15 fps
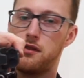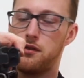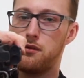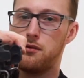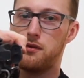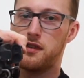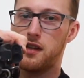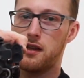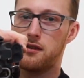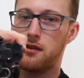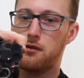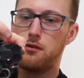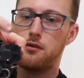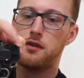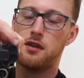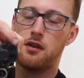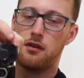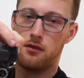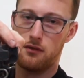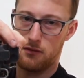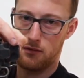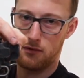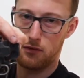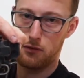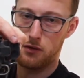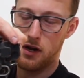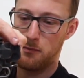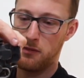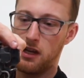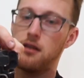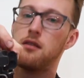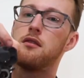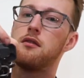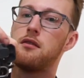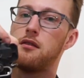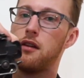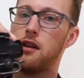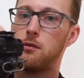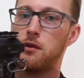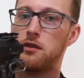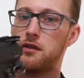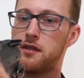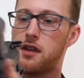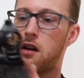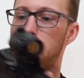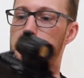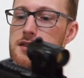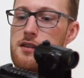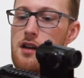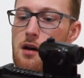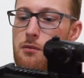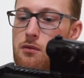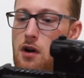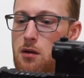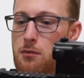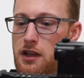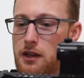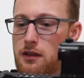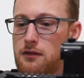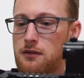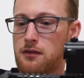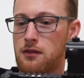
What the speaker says: two set screws, glue them in, it will stop wobbling.